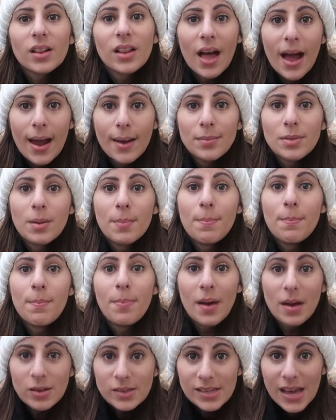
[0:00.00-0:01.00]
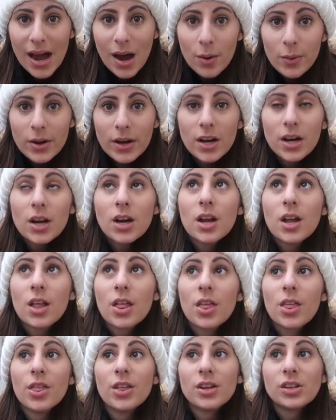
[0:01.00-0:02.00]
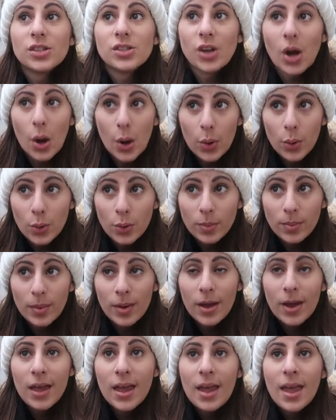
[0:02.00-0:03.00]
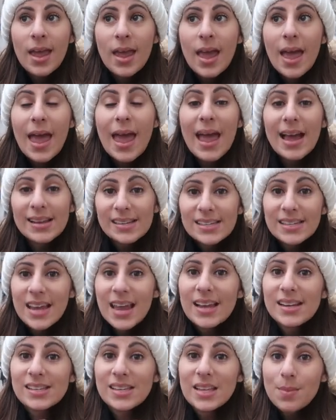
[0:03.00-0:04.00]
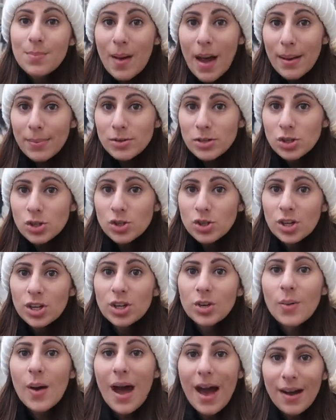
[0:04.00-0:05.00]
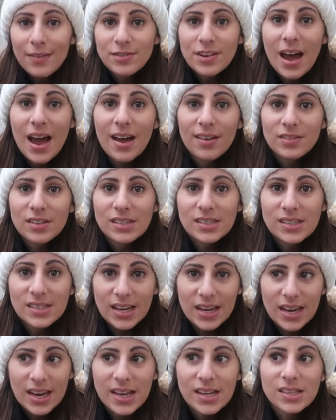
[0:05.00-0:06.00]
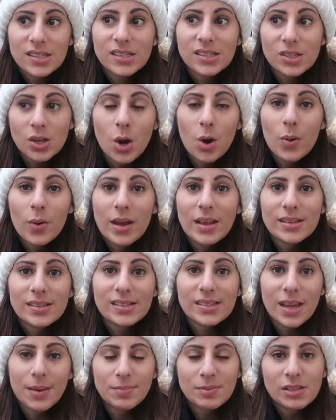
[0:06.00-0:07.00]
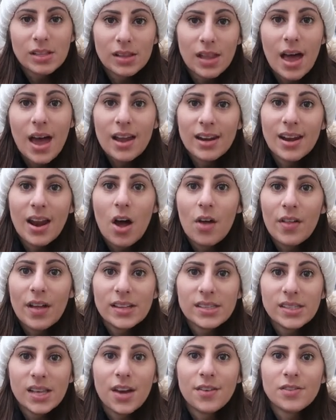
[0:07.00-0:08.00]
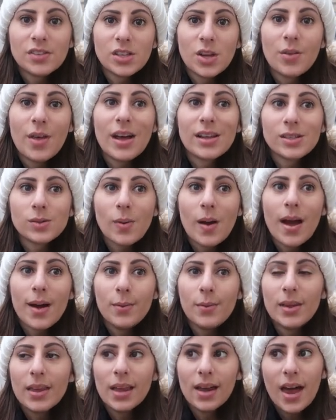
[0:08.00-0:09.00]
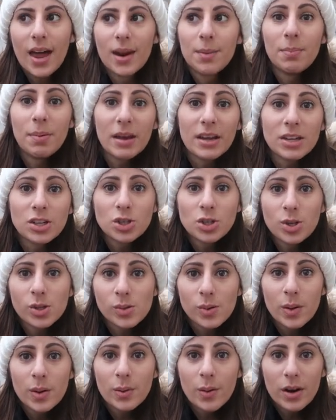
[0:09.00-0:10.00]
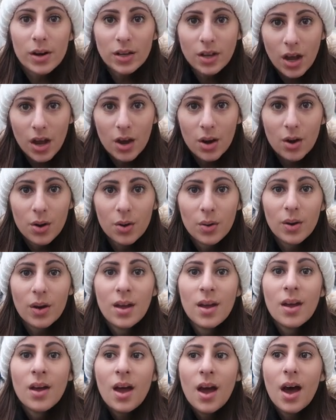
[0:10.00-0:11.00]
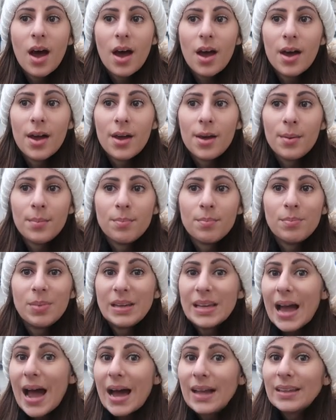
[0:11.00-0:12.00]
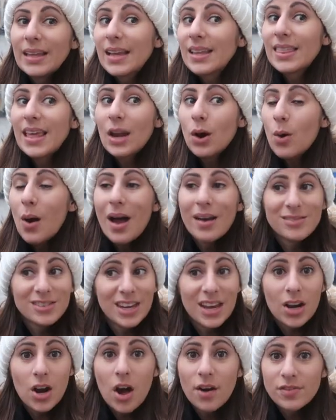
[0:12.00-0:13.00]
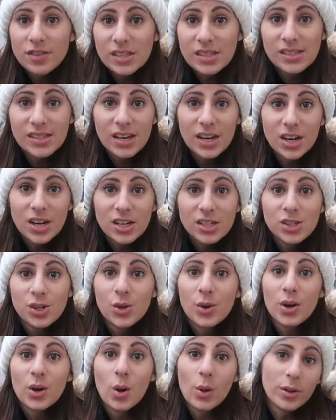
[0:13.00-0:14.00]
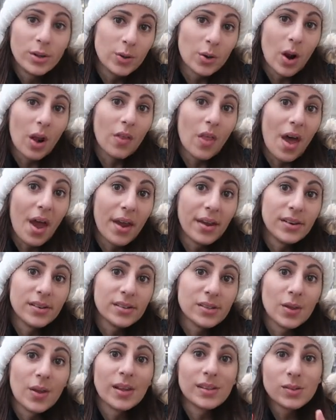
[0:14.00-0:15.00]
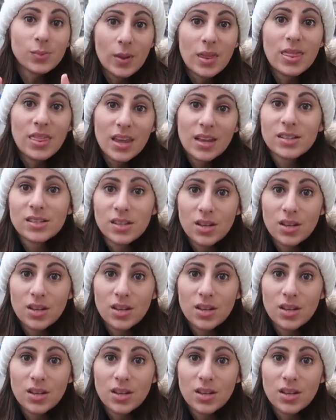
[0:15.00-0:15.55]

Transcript: to climb the bell tower, the dome, and to get into the baptistry, you have to have this ticket. So it skips the line and all that stuff. So that's why we can kind of pick and choose where we want to go. Um, but yeah, like they don't have ticket offices here, so you can only do it online. So that's one thing